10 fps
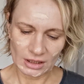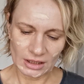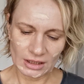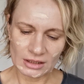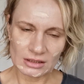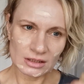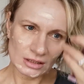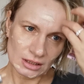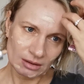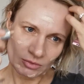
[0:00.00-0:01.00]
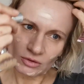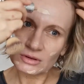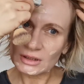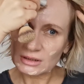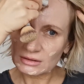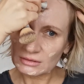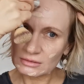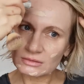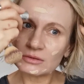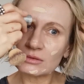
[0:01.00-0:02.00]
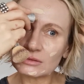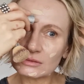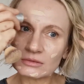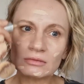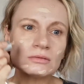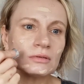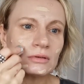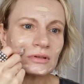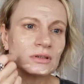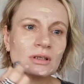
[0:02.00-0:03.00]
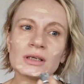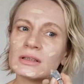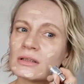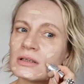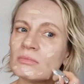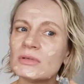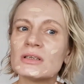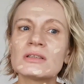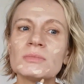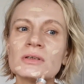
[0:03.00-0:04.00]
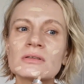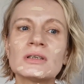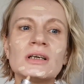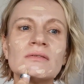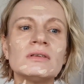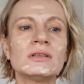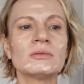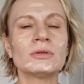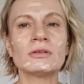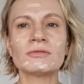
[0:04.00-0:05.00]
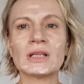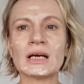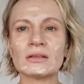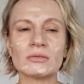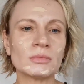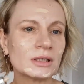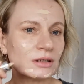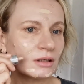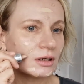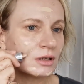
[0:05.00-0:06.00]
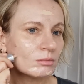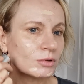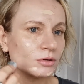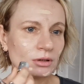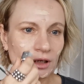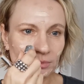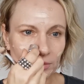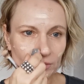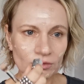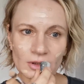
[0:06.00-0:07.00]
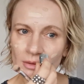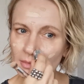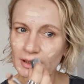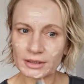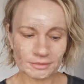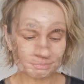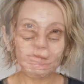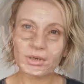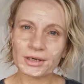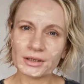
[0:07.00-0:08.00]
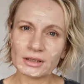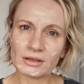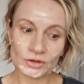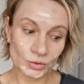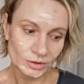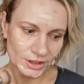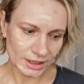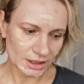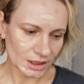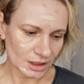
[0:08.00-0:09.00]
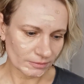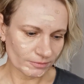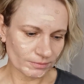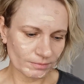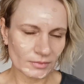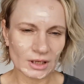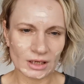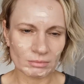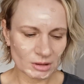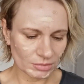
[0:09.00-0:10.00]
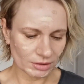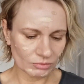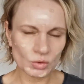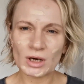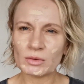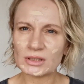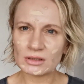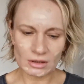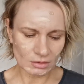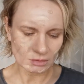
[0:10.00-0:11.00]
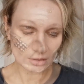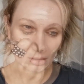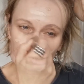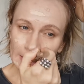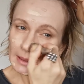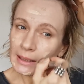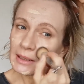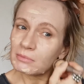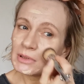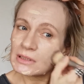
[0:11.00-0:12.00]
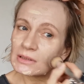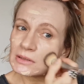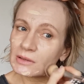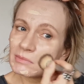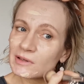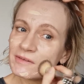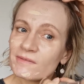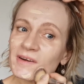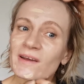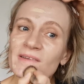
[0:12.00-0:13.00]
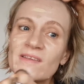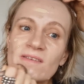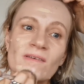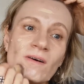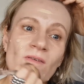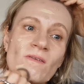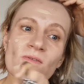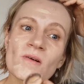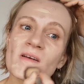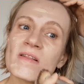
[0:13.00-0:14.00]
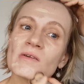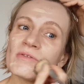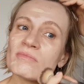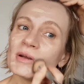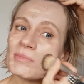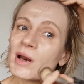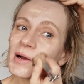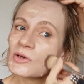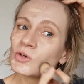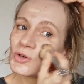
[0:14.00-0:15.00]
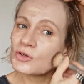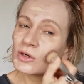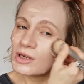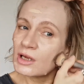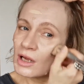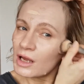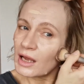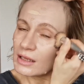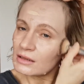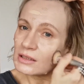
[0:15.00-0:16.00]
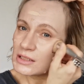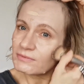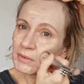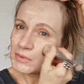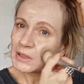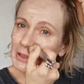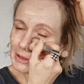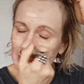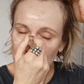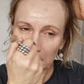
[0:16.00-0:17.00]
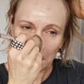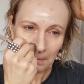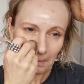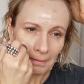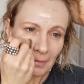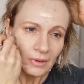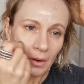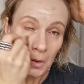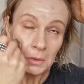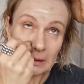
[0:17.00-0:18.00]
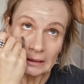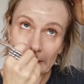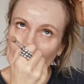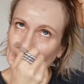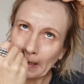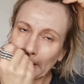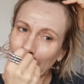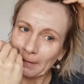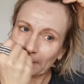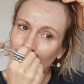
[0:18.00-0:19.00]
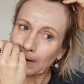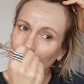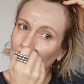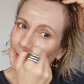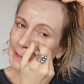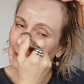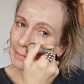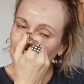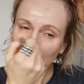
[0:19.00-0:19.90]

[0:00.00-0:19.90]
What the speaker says: And I'm gonna do slightly mix because I have a little bit of tan on my body. I put today my gradual tanning like maybe 2 hours ago, and I mix this on my face all together with my brush. And this foundation, or CC cream if you call it,